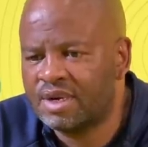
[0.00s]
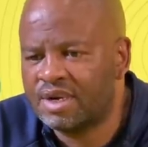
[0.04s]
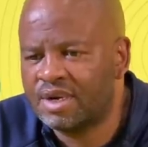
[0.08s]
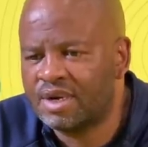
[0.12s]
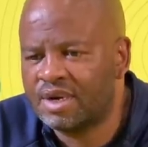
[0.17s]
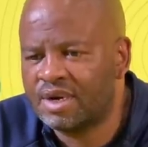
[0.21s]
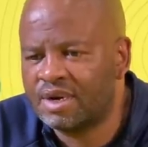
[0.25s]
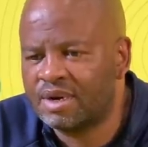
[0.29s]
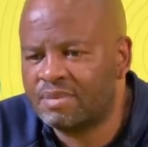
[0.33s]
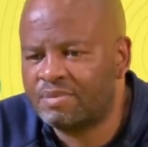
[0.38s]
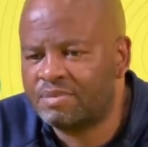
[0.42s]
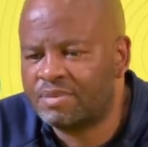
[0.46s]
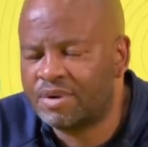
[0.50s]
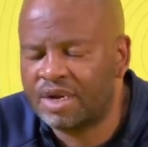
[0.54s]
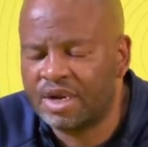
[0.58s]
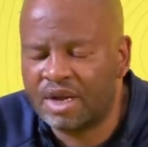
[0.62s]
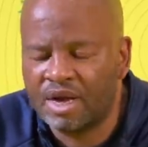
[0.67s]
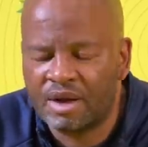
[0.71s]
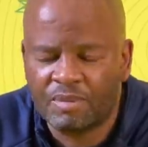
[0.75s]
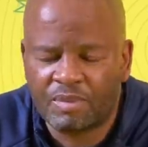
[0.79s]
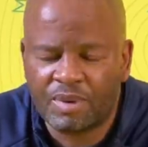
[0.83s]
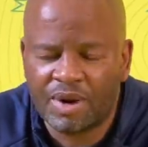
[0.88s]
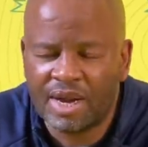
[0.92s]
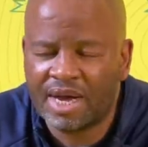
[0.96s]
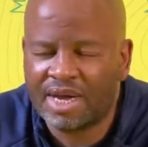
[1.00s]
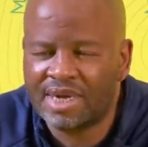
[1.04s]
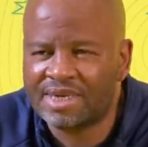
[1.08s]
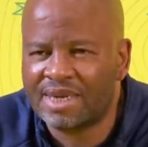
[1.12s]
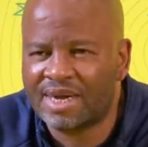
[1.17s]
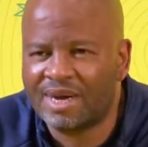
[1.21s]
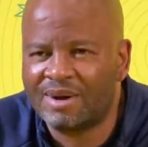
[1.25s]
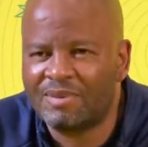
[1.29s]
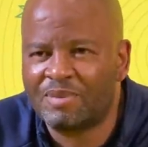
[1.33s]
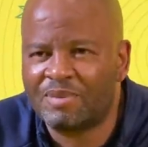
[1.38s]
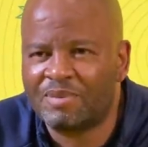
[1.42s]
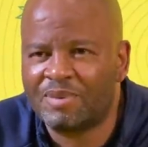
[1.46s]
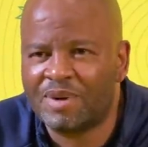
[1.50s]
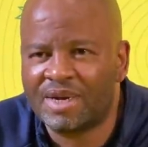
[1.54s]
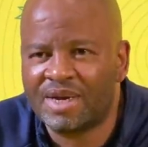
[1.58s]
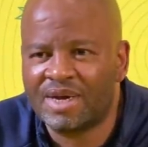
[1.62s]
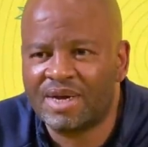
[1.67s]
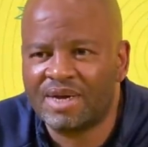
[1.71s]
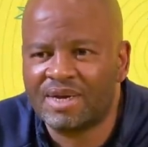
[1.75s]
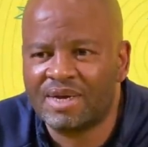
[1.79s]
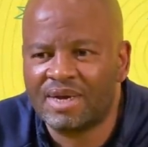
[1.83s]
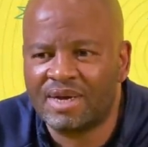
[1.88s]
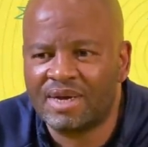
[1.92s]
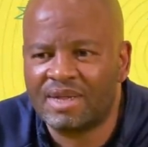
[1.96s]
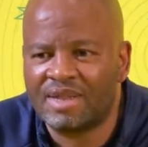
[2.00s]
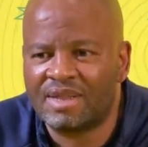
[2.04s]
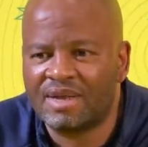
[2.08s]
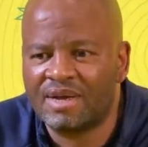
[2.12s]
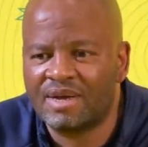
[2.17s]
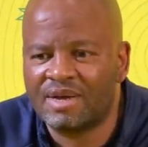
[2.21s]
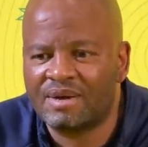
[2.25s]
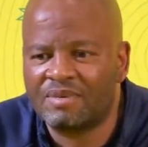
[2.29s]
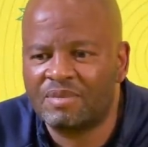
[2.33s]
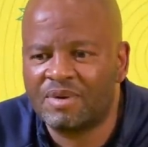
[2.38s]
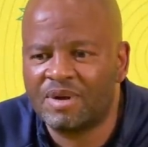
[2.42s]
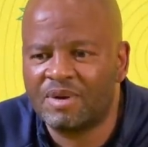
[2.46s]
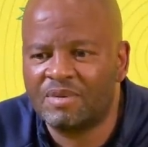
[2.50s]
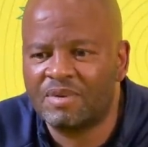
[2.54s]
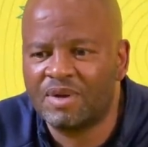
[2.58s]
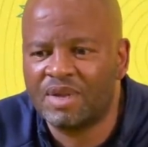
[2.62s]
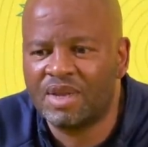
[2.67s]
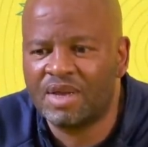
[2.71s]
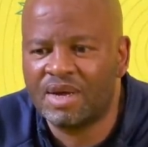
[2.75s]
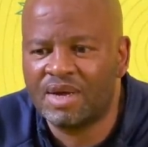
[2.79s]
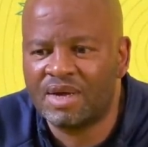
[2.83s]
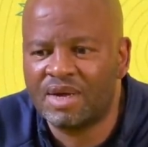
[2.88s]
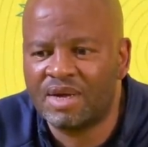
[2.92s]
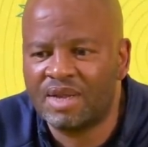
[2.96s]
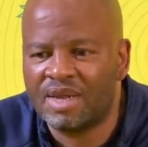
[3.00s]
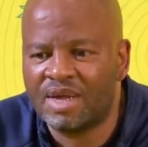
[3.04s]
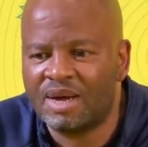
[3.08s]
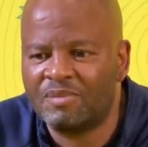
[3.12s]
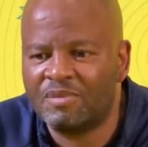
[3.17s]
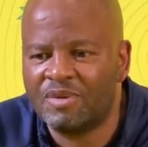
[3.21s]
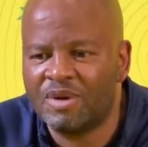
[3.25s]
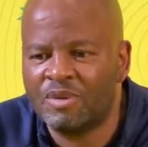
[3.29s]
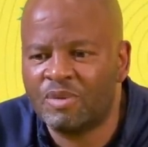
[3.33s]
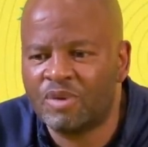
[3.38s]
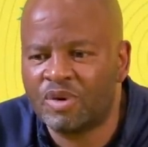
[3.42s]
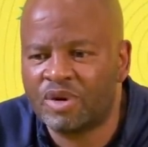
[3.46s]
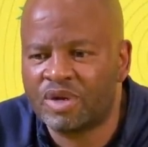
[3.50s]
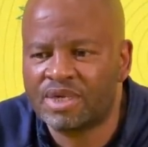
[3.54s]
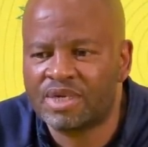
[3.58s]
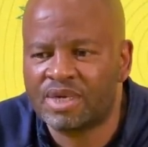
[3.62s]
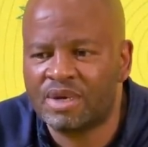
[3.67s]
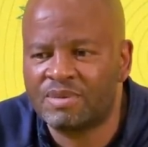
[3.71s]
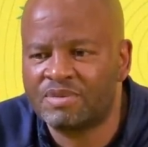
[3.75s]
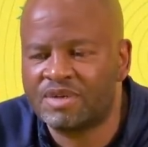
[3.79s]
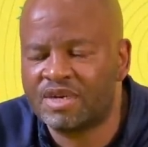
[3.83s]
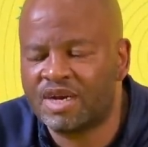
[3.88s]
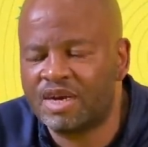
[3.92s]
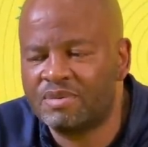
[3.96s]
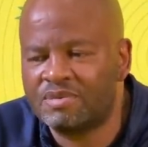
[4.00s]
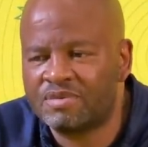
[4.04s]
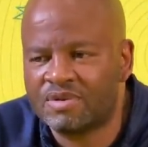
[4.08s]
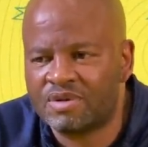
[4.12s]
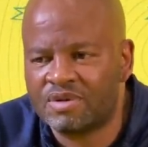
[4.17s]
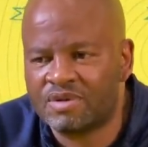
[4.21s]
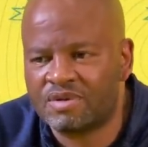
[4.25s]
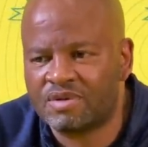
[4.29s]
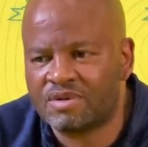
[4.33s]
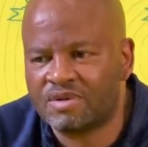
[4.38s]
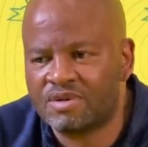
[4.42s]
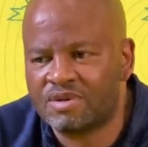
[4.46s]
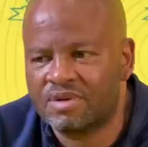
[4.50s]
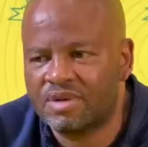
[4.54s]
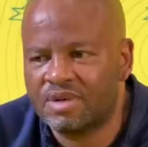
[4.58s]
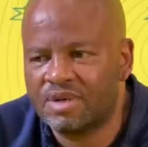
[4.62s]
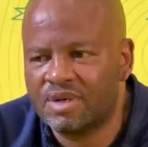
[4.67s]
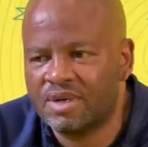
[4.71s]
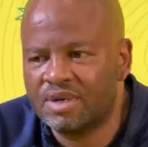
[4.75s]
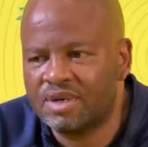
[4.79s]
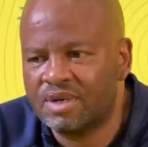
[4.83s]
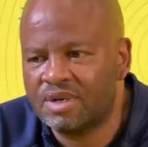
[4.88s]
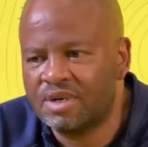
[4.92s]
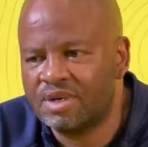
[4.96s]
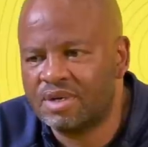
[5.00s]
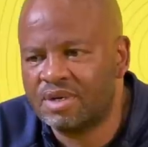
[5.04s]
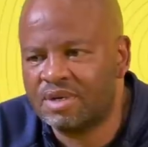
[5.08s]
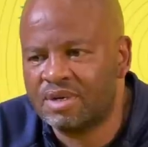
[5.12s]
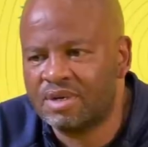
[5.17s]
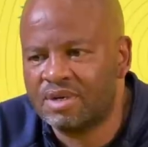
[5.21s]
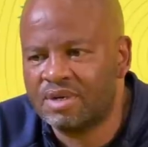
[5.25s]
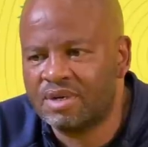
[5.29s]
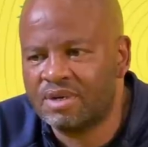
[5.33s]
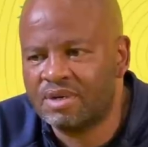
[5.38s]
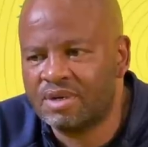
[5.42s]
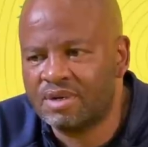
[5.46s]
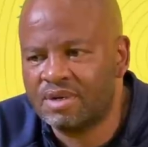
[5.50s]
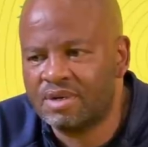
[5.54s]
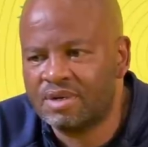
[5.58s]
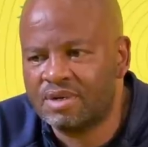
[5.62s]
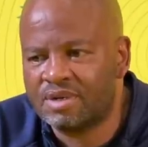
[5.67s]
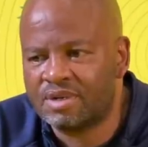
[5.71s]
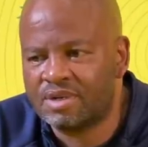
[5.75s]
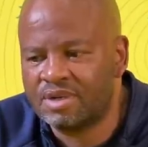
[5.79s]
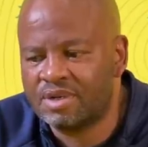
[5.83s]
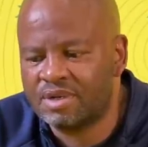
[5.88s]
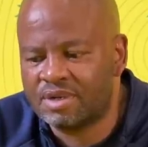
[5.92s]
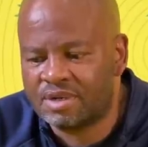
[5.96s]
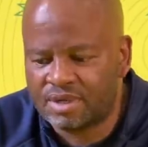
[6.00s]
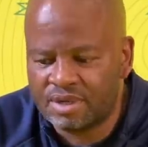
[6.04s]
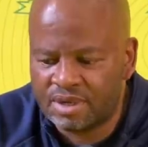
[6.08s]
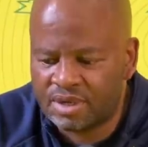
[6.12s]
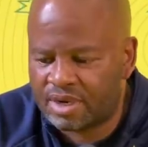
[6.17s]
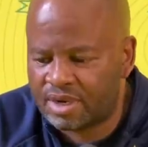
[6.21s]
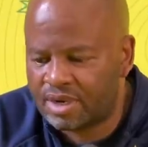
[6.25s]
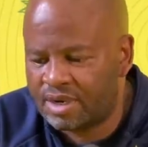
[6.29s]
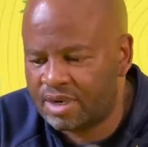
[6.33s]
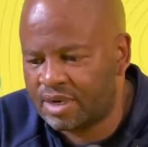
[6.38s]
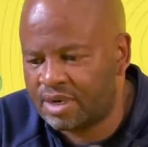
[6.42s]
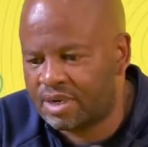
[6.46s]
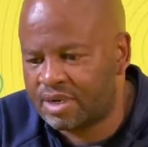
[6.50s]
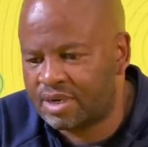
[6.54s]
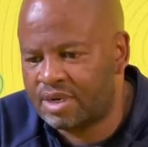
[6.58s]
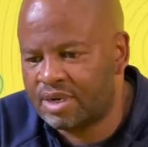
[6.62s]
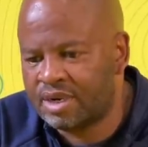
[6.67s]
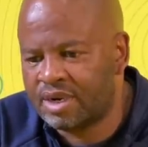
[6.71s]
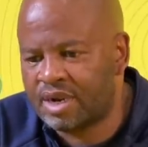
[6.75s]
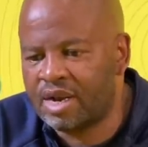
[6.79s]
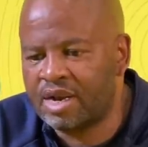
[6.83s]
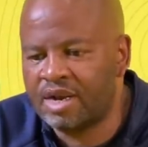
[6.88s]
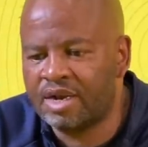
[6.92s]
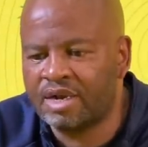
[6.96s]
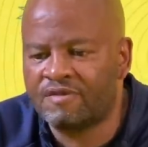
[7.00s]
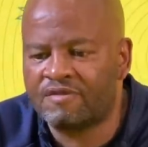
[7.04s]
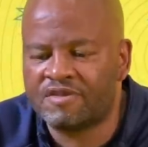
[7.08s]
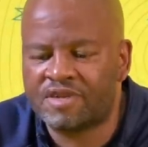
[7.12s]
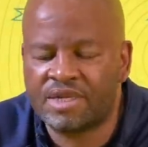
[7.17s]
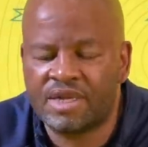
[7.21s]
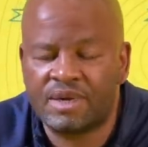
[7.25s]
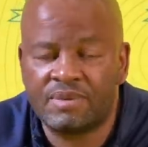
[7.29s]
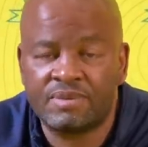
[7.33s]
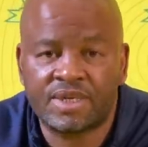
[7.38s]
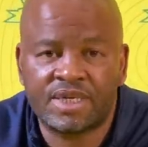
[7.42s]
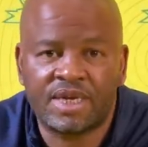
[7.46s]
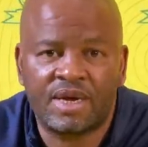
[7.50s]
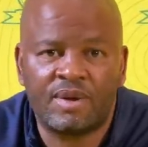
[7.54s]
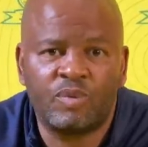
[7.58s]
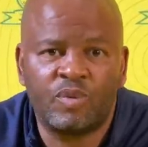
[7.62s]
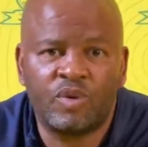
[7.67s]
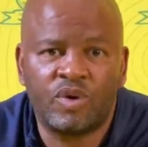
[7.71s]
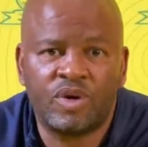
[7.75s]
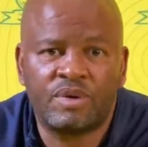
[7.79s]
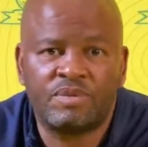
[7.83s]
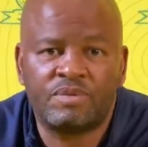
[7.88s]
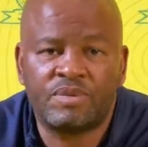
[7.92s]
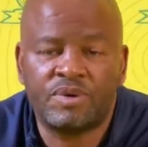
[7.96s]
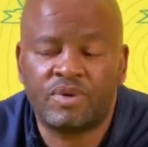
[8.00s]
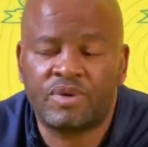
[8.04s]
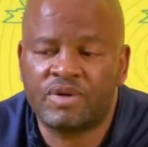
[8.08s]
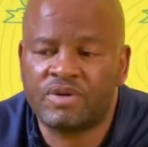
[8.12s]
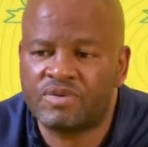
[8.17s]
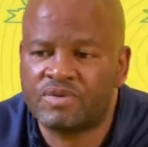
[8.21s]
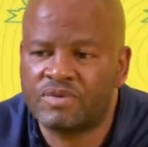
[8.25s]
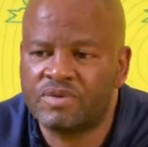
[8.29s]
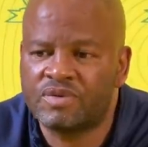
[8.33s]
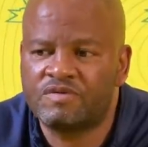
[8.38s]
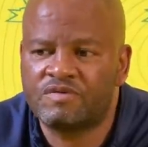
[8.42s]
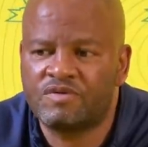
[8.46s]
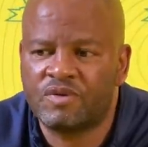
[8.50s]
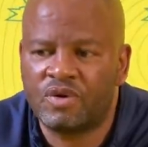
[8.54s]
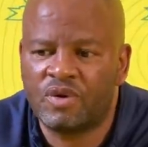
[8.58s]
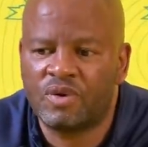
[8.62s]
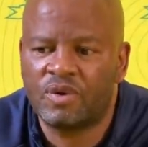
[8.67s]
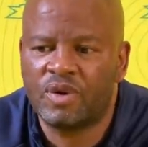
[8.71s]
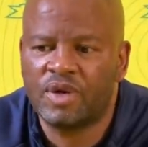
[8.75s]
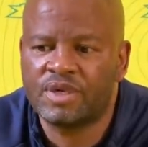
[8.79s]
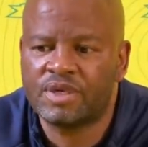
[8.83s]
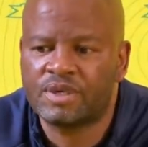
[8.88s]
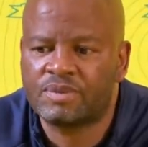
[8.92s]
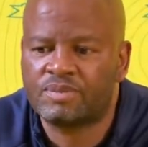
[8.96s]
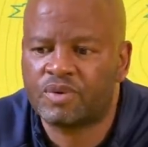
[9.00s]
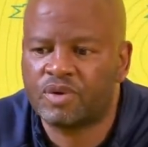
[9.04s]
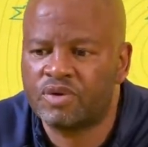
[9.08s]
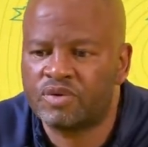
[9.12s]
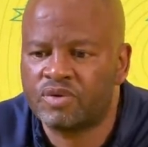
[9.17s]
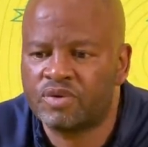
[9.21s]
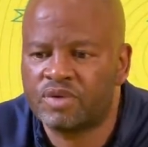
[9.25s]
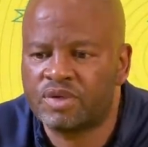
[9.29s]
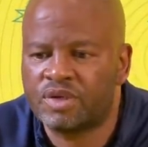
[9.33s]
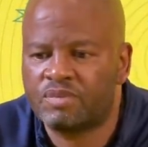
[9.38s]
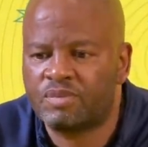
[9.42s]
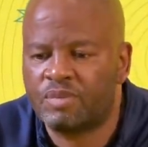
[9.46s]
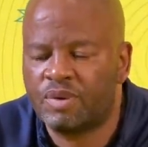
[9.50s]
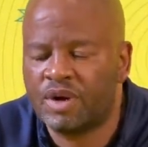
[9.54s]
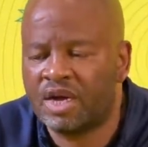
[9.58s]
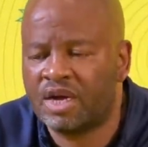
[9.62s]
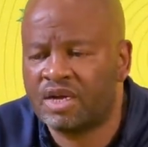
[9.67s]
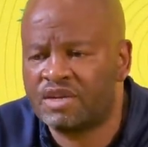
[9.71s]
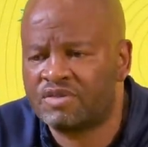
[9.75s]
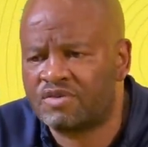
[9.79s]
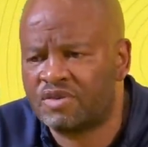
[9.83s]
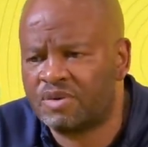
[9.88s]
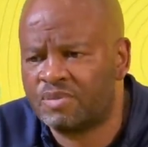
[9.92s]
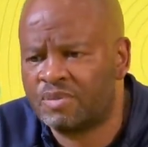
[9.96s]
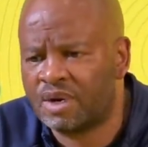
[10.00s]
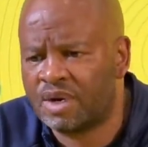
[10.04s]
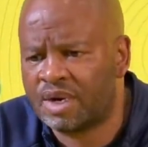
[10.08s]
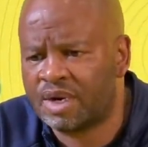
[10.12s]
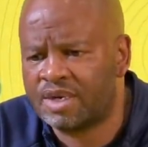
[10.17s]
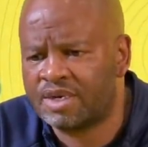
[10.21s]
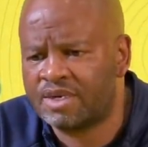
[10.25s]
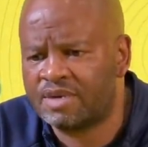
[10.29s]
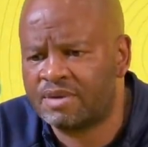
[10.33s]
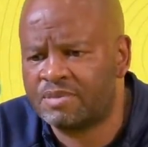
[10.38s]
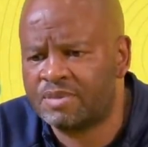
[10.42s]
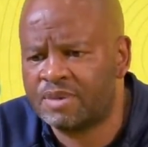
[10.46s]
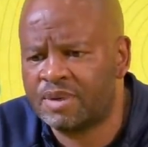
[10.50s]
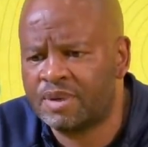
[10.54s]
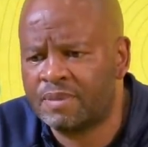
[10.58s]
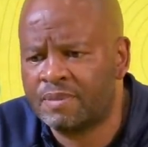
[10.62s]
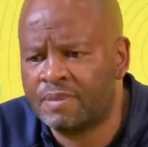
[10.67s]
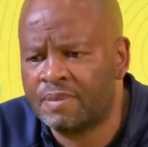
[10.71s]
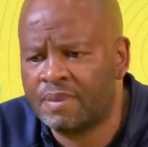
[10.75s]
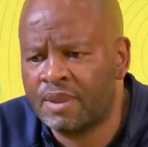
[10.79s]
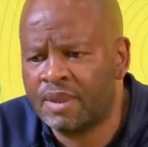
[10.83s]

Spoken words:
bringing players up, but I think maybe their memory sometimes it leaves them somewhere, because we've always produced players from our academy.